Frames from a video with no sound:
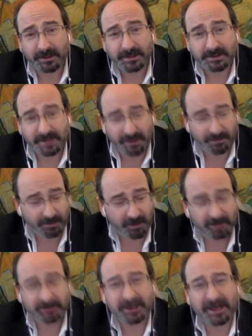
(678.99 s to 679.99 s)
Some
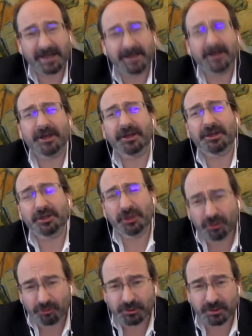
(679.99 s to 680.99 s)
are taking a
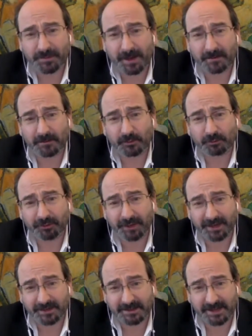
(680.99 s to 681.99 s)
huge amount more
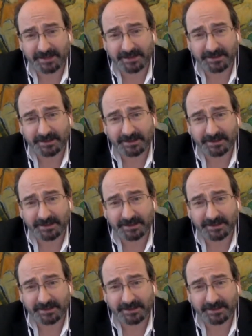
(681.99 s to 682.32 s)
greenhouse gases